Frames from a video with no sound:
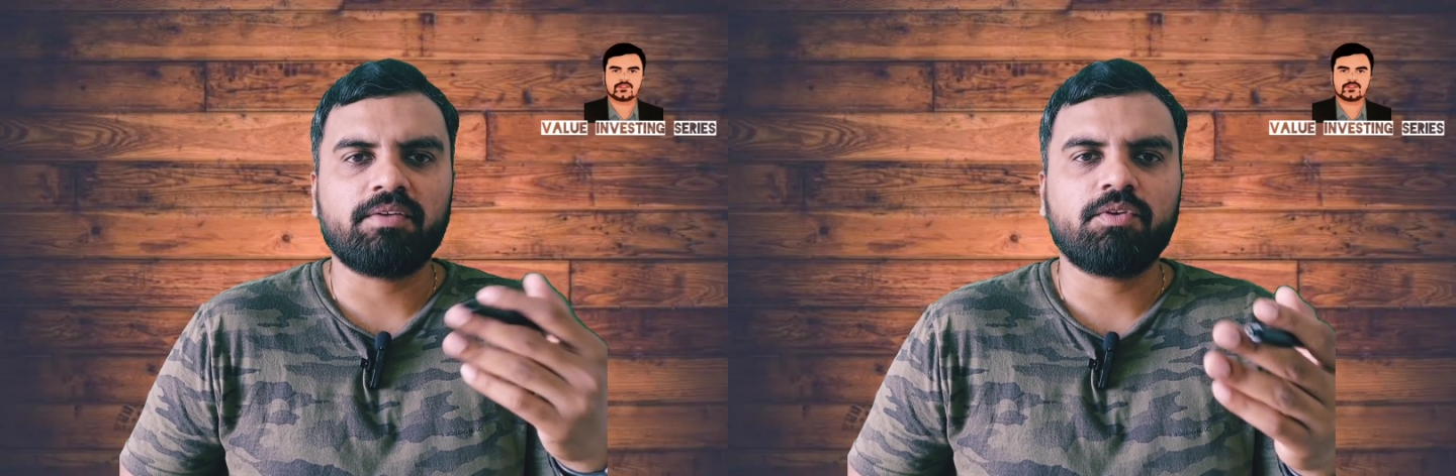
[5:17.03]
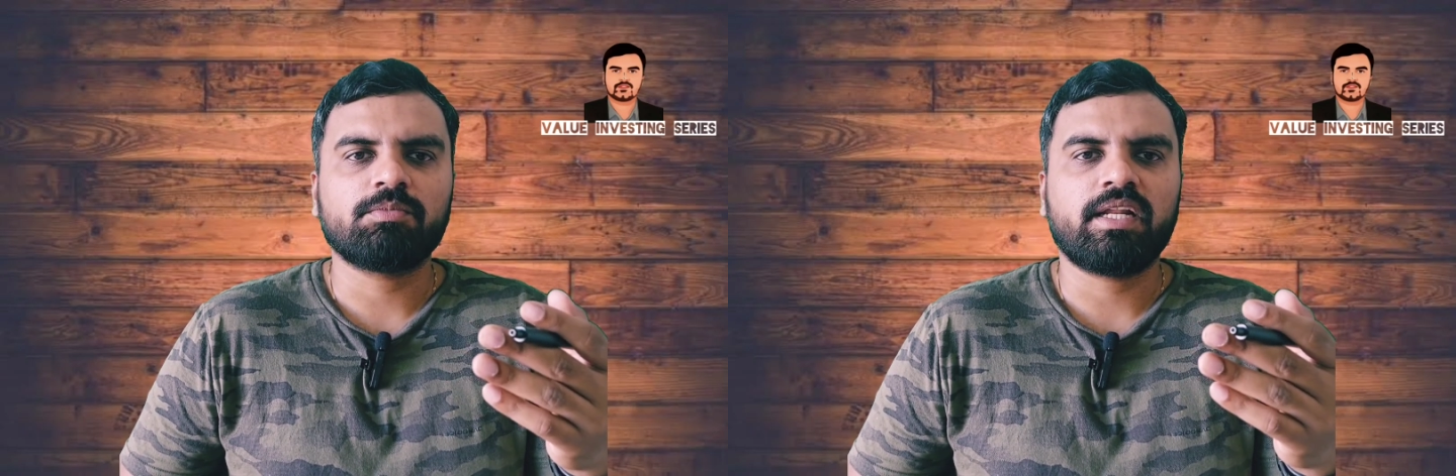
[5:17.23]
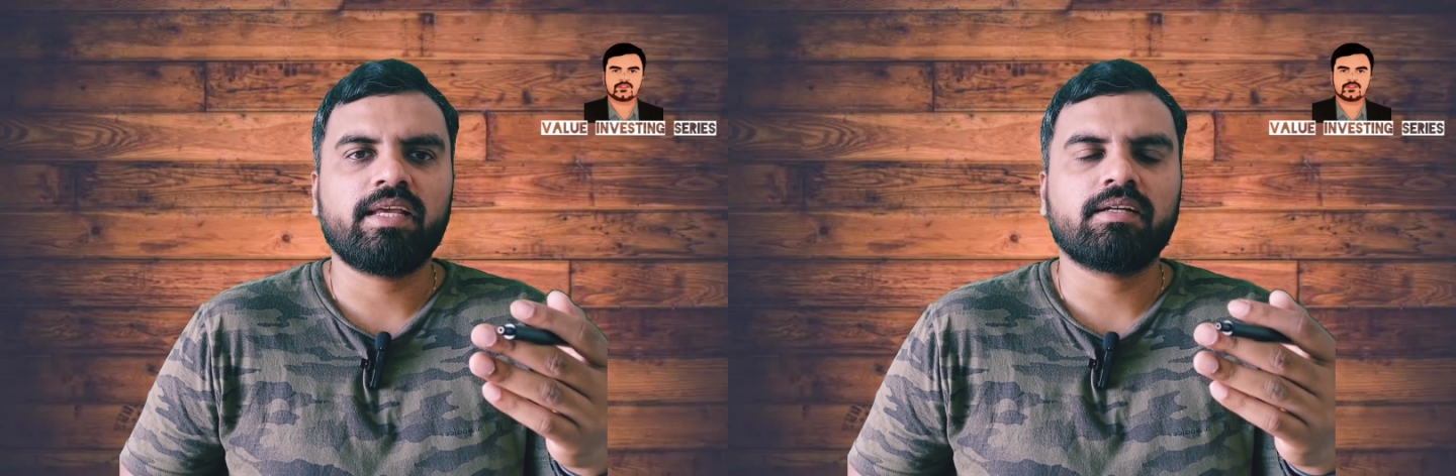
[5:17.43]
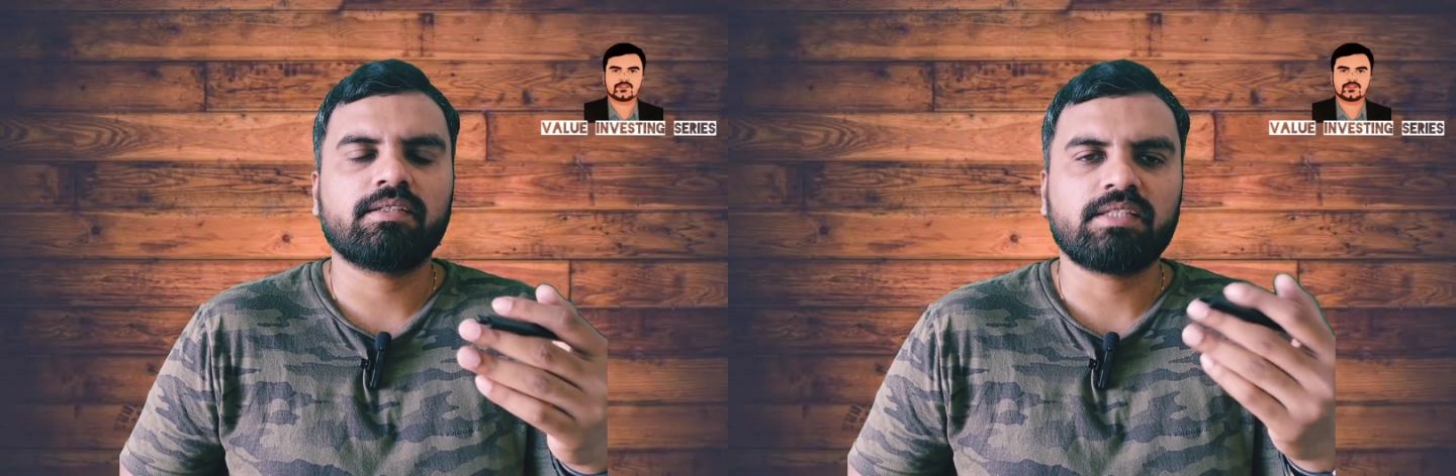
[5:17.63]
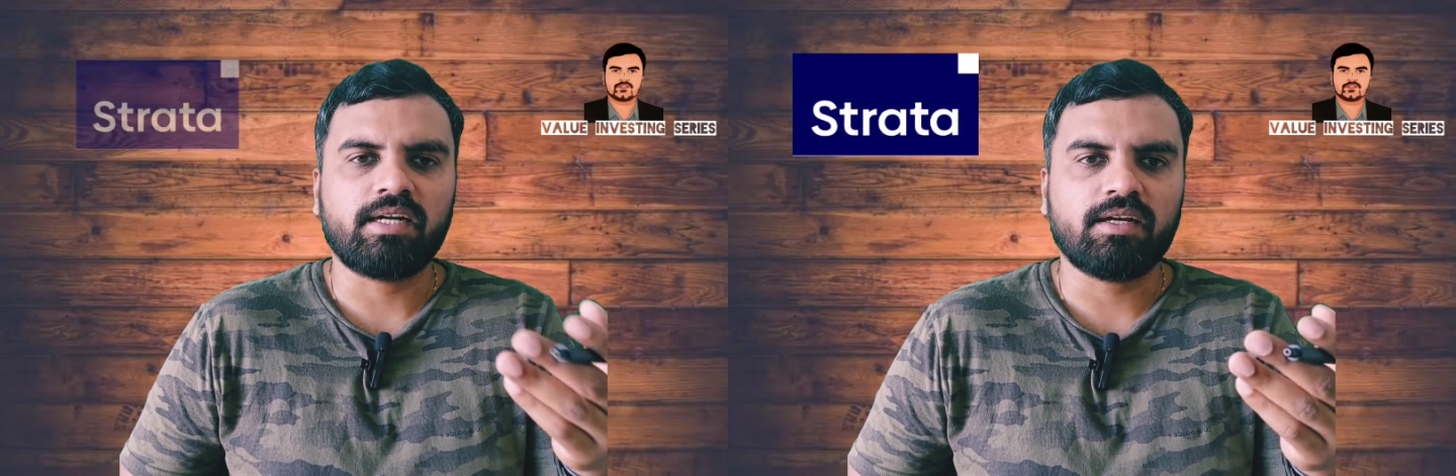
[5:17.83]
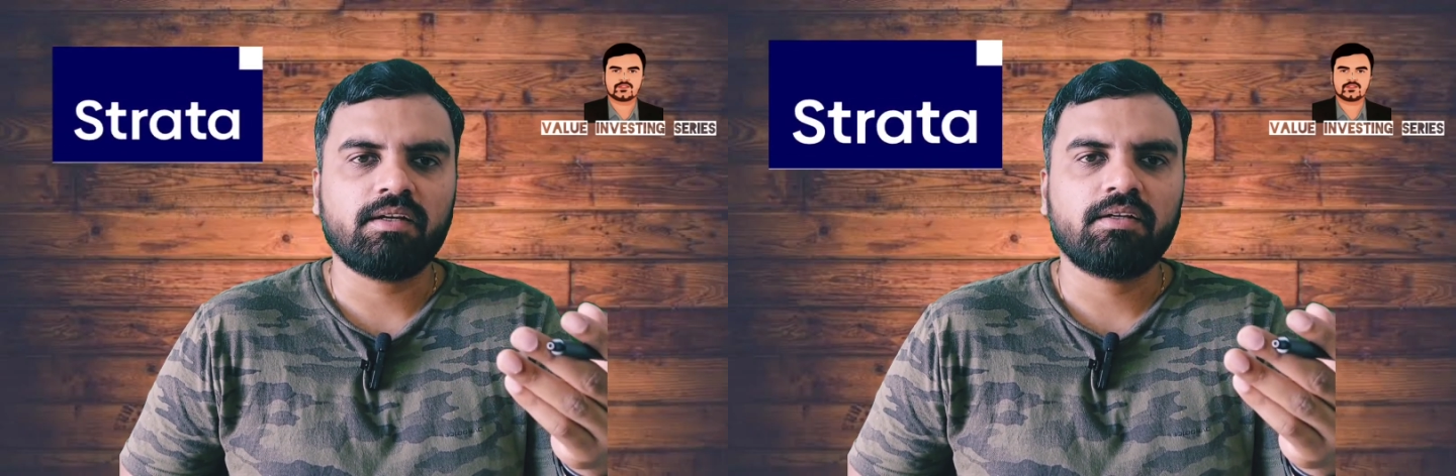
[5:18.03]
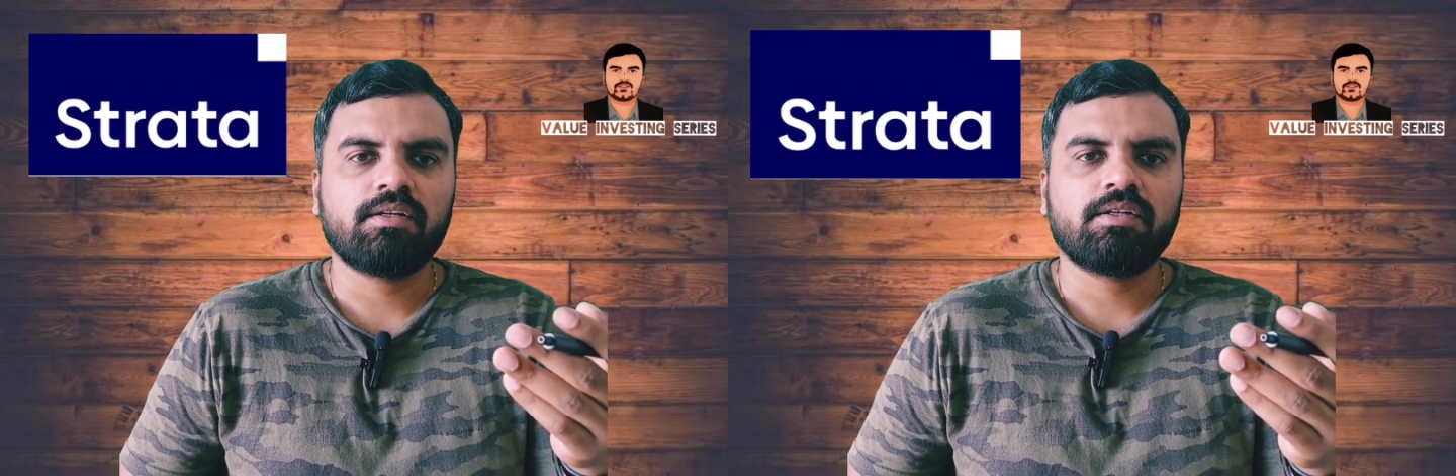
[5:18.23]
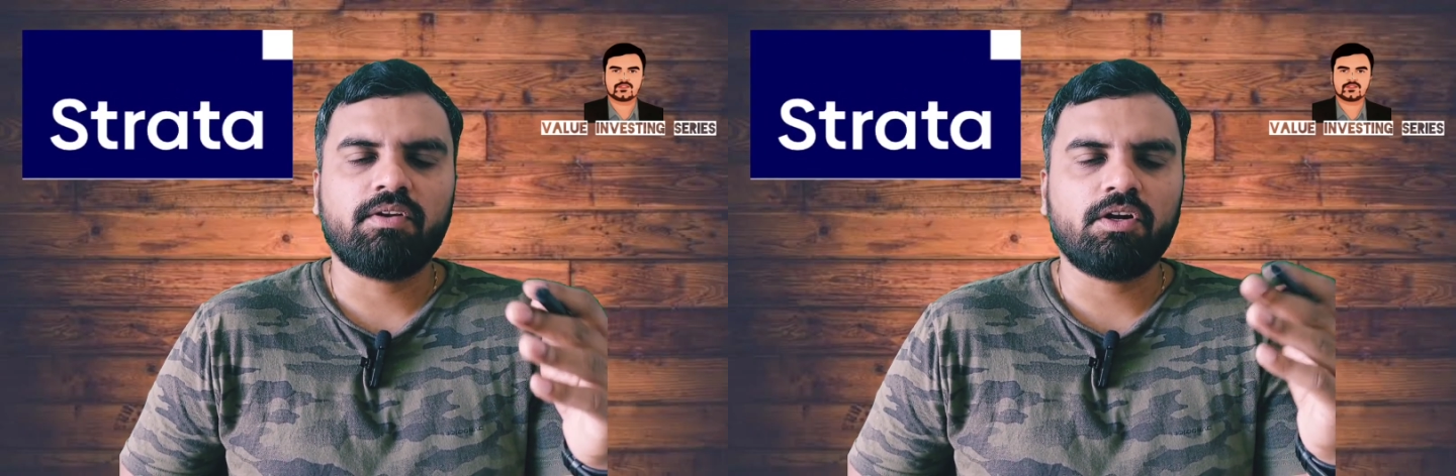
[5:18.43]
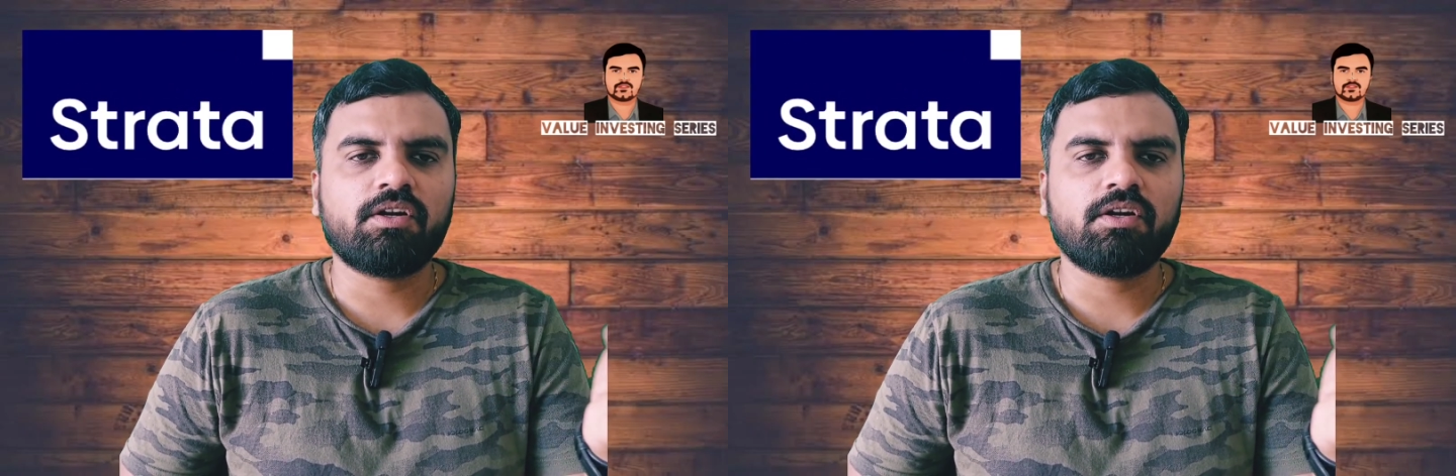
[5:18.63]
platforms like Strata. They will